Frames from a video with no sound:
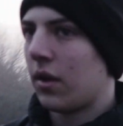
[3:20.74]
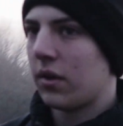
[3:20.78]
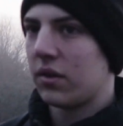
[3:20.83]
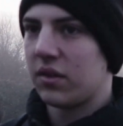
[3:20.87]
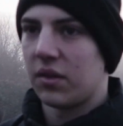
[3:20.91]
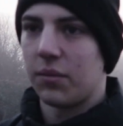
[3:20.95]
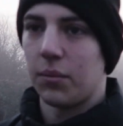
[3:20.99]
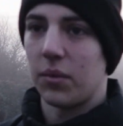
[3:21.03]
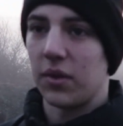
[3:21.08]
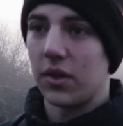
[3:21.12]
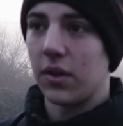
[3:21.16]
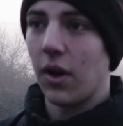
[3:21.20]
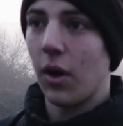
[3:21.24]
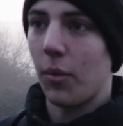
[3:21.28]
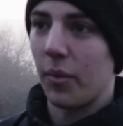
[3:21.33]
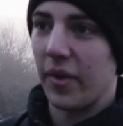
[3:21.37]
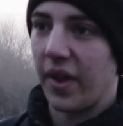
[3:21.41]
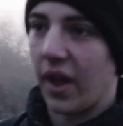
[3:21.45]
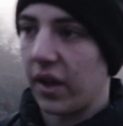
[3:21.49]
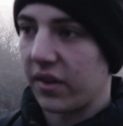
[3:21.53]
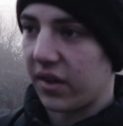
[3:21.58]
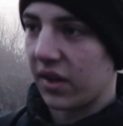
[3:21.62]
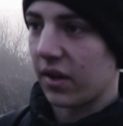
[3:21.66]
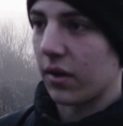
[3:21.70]
which would not be
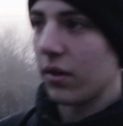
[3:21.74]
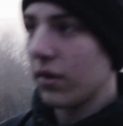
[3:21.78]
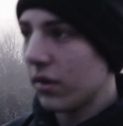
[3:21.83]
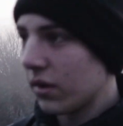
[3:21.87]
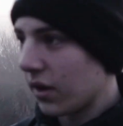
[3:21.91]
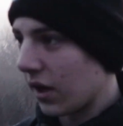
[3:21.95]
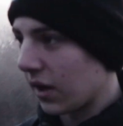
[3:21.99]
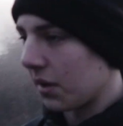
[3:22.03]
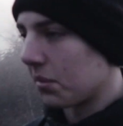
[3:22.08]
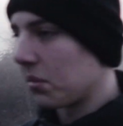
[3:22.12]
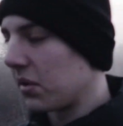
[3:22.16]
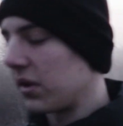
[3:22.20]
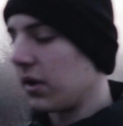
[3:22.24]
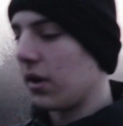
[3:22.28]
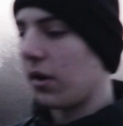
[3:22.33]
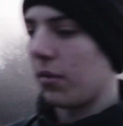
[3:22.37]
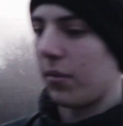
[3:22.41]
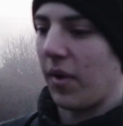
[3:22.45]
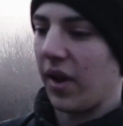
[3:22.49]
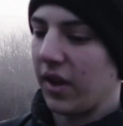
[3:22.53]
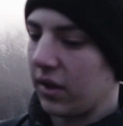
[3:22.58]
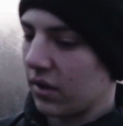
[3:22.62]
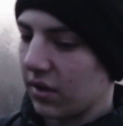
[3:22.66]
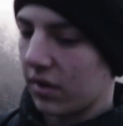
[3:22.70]
ideal and it would not
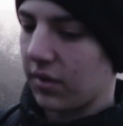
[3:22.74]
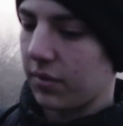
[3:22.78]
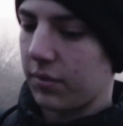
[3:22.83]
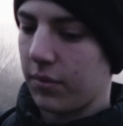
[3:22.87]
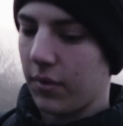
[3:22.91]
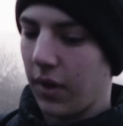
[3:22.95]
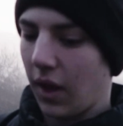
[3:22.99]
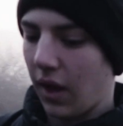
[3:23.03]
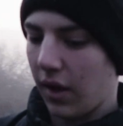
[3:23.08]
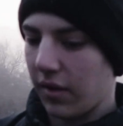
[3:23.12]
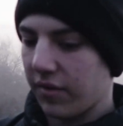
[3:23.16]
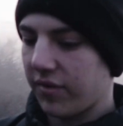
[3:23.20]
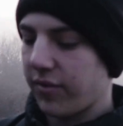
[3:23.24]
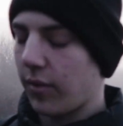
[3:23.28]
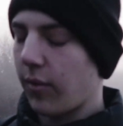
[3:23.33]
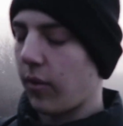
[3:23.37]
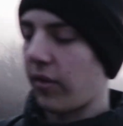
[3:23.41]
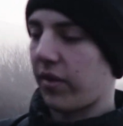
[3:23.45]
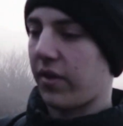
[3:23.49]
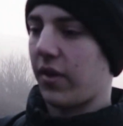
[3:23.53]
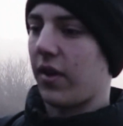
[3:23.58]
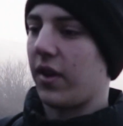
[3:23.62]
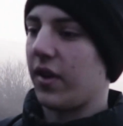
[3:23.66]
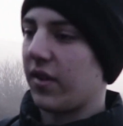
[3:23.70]
make the like
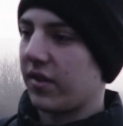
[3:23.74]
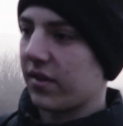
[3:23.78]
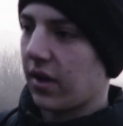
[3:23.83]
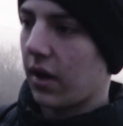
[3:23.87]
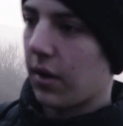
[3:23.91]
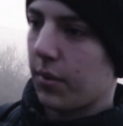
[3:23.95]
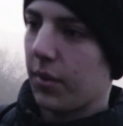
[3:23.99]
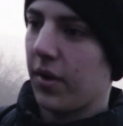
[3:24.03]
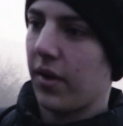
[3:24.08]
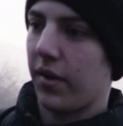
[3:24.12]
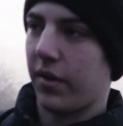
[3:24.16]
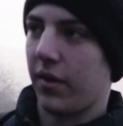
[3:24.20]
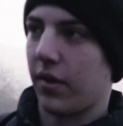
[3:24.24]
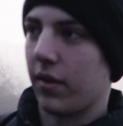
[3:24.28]
4.30 start worth